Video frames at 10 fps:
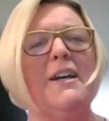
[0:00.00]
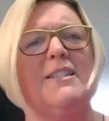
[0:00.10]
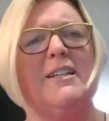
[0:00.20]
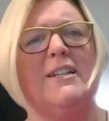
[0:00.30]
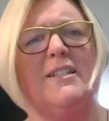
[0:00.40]

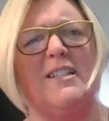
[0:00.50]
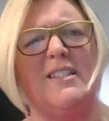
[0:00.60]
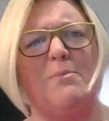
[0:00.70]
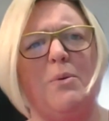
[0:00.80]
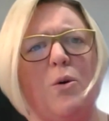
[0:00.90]
to
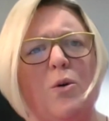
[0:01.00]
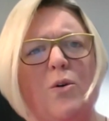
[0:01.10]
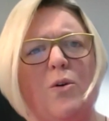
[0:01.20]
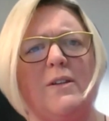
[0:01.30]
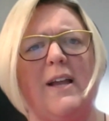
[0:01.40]

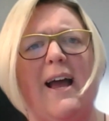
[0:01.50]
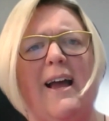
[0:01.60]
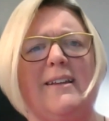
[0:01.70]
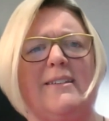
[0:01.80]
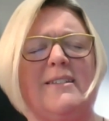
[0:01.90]
support
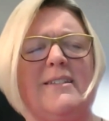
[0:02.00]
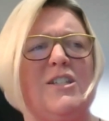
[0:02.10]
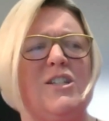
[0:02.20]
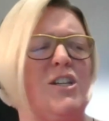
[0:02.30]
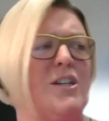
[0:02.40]
and
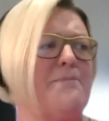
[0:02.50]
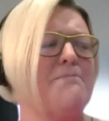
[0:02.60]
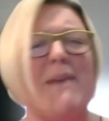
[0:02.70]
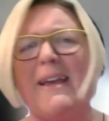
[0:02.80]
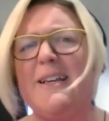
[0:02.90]
to
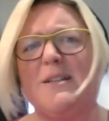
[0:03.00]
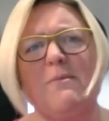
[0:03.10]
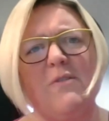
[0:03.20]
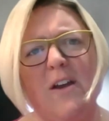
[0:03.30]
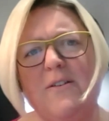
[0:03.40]
make some
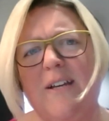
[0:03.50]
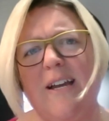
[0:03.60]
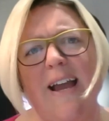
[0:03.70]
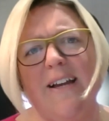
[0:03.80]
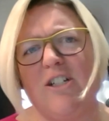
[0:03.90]
of those
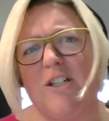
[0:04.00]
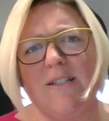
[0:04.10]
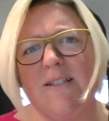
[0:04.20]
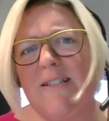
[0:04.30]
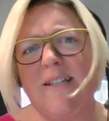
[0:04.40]

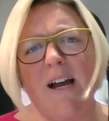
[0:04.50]
connections,